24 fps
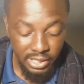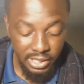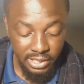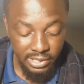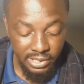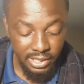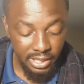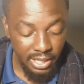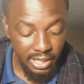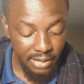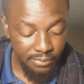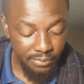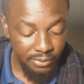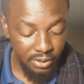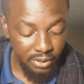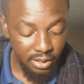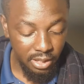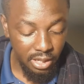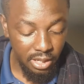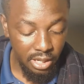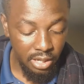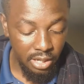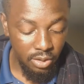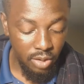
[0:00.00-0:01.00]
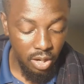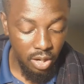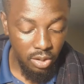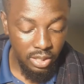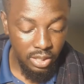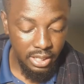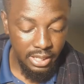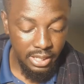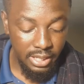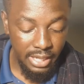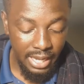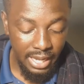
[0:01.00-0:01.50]
in South Africa
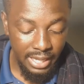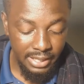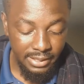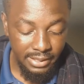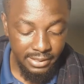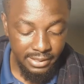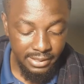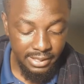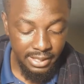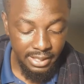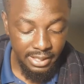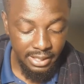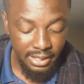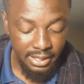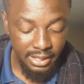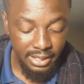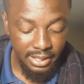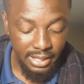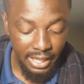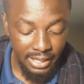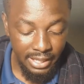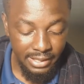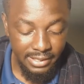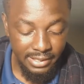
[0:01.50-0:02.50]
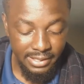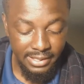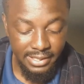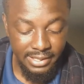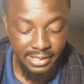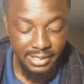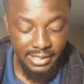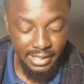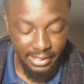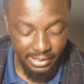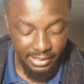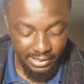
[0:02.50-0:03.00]
around
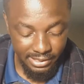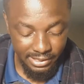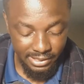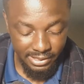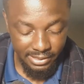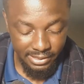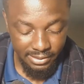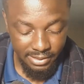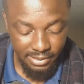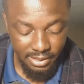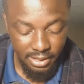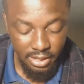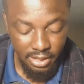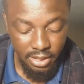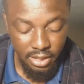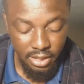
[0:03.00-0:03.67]
1996,